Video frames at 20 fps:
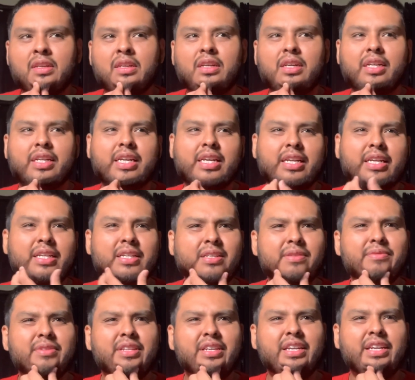again, I can
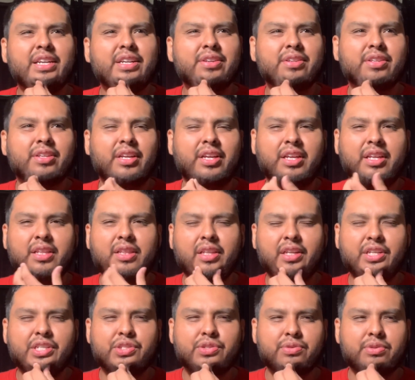really hear the
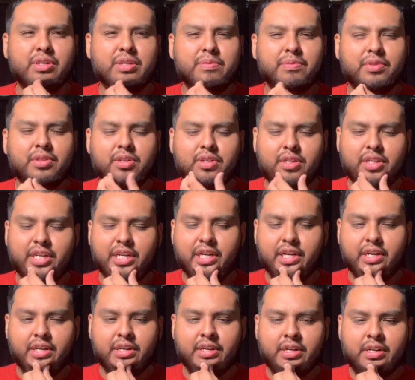drums on
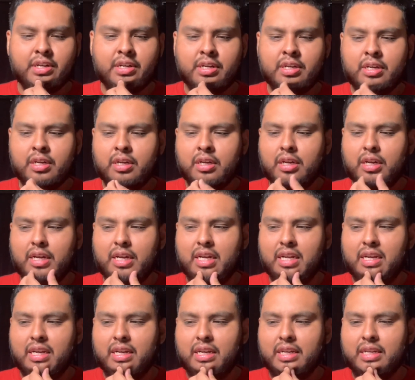here, and